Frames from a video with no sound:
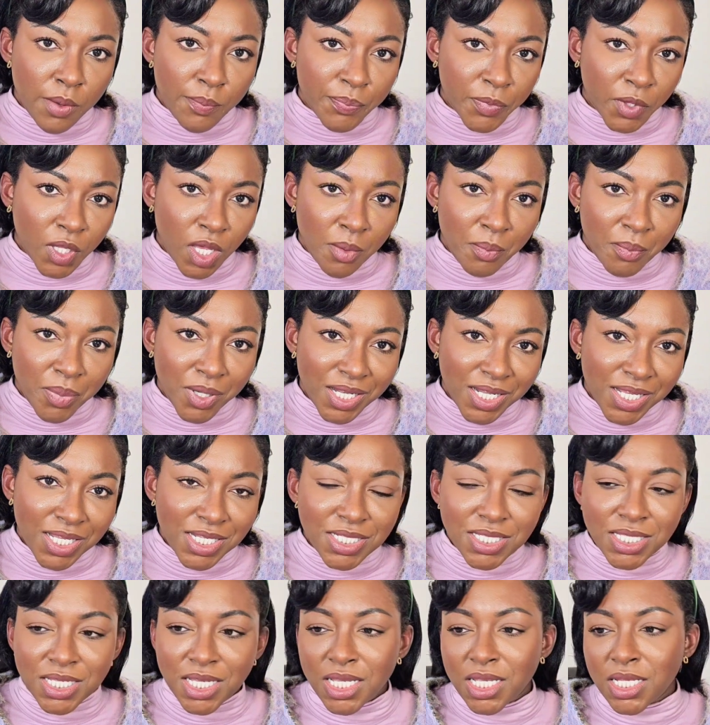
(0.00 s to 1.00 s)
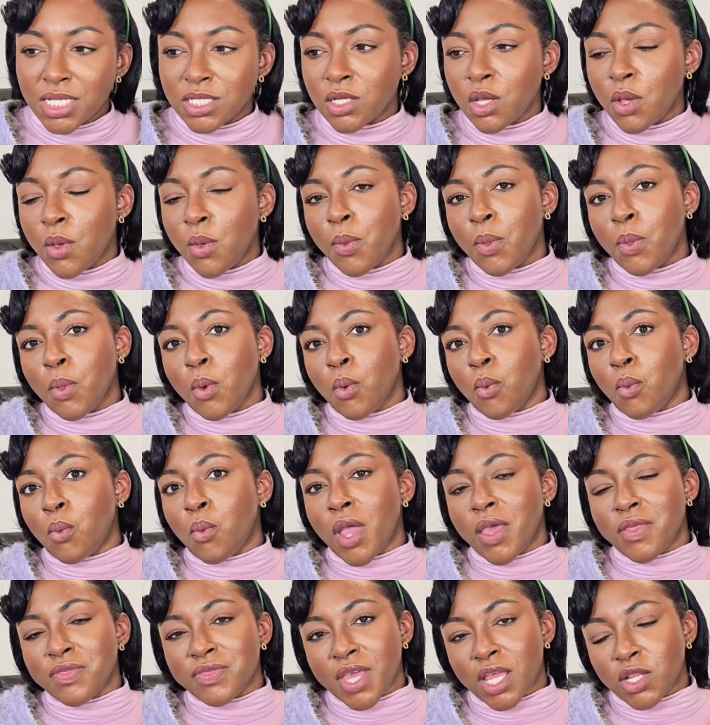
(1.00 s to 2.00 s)
completed,
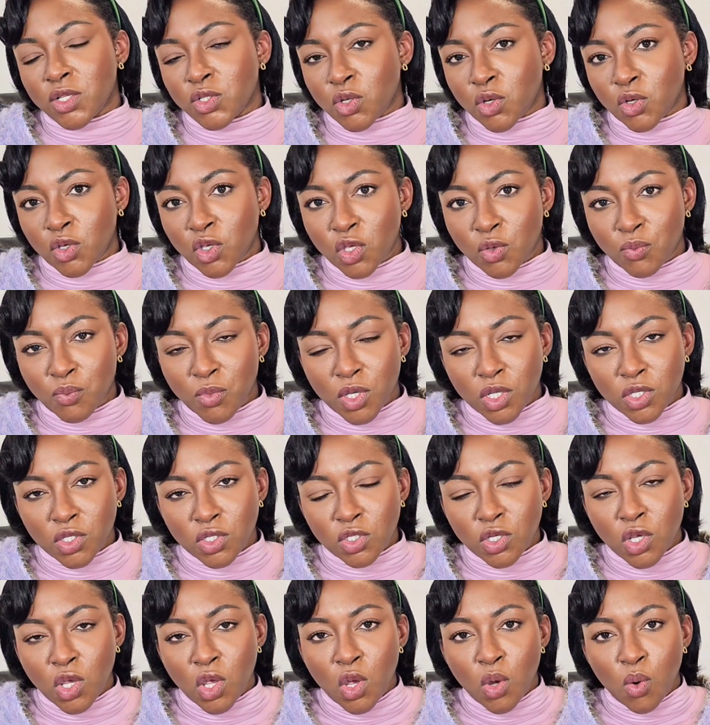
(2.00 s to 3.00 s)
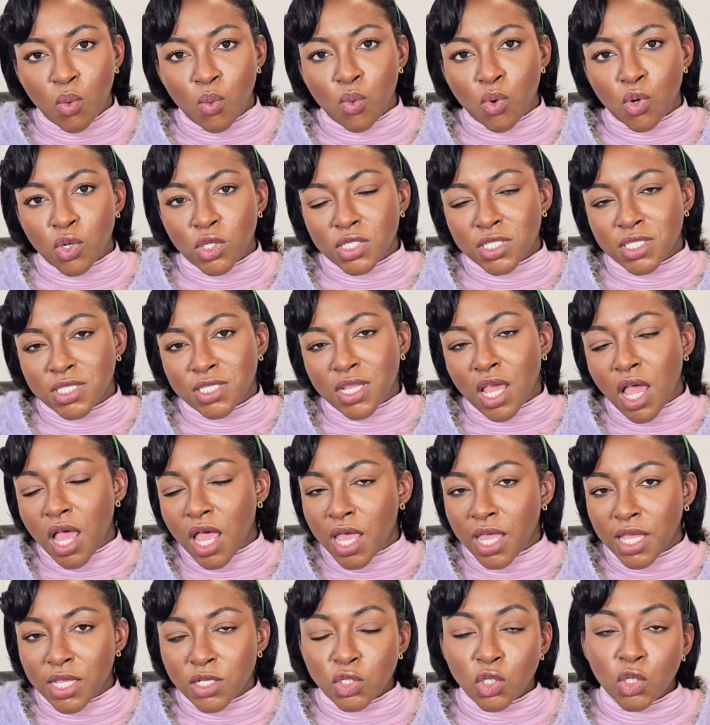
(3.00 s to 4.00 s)
when that document was
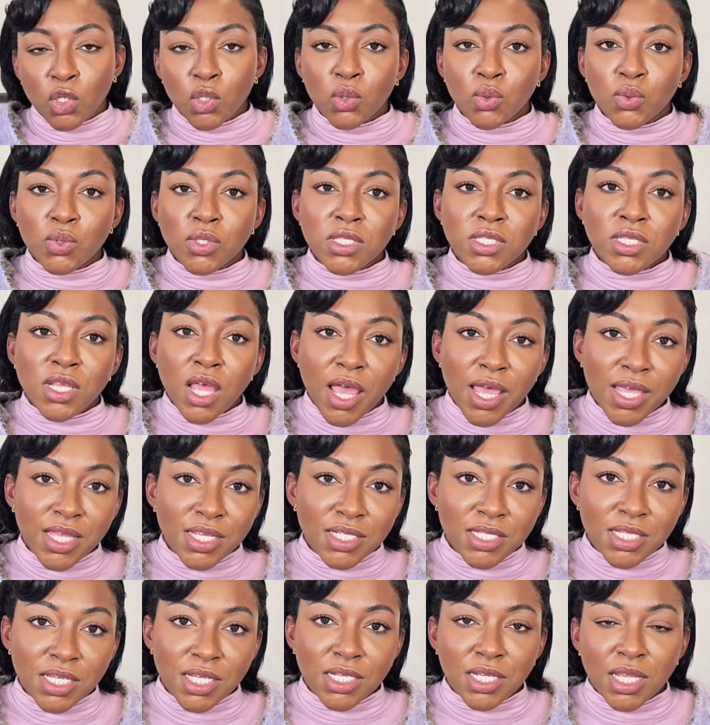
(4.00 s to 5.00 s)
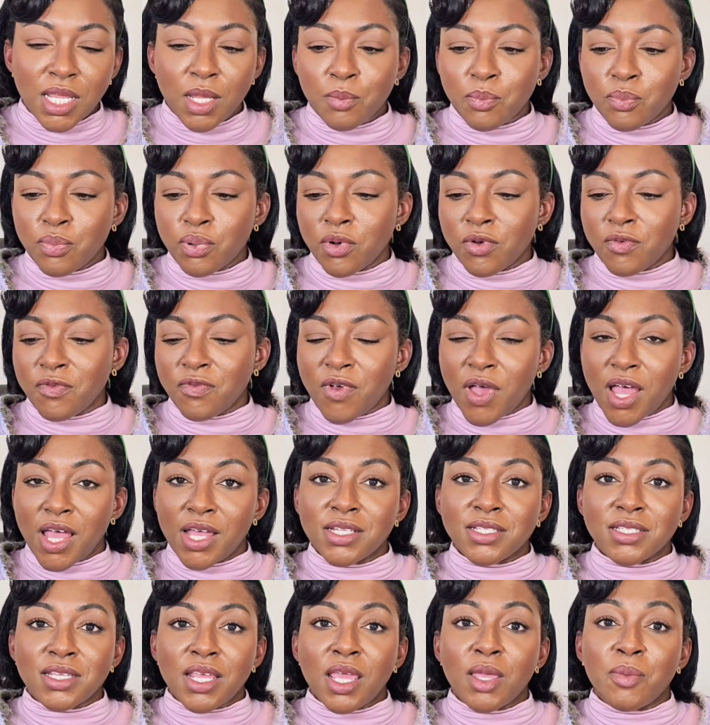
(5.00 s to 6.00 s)
signed, who signed it. It
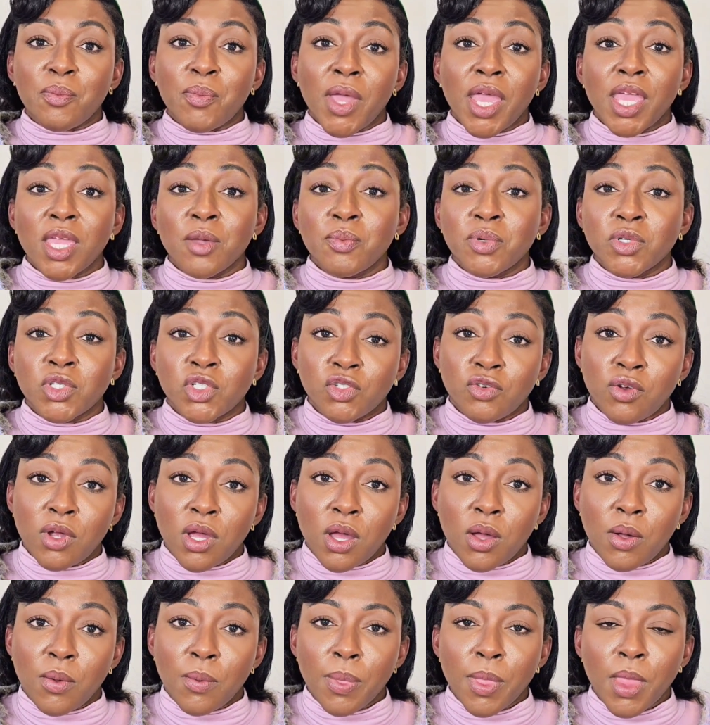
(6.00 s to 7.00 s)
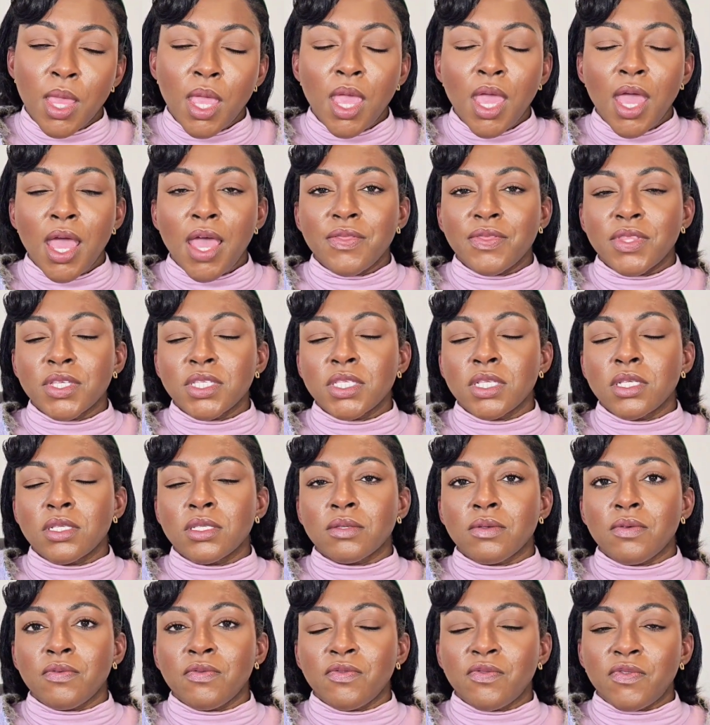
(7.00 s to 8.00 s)
provides a paper trail, and this
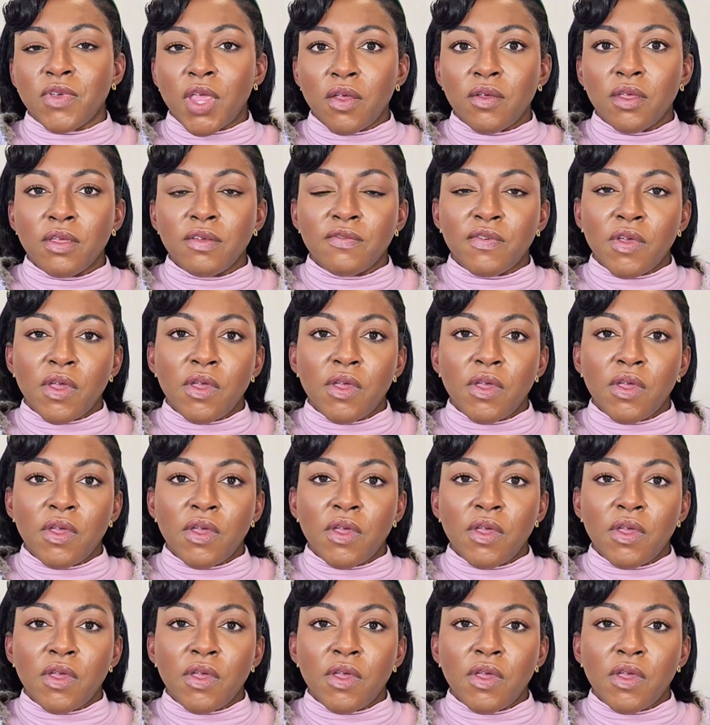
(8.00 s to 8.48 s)
is very